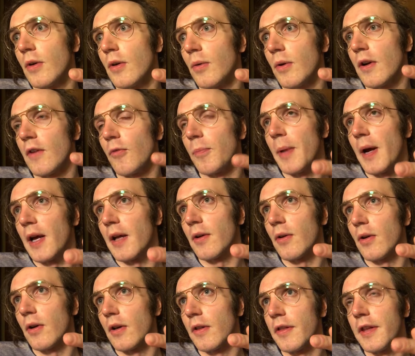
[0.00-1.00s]
whatever bad
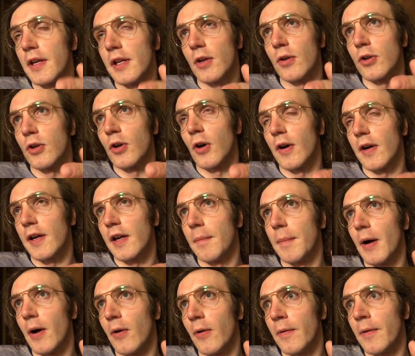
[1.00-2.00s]
thing you're talking
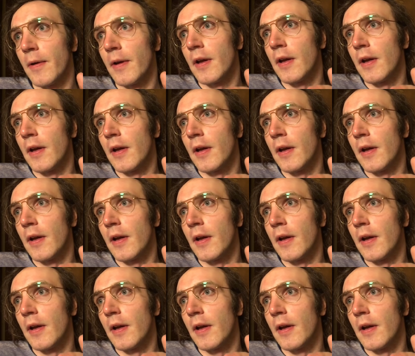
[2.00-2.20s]
about.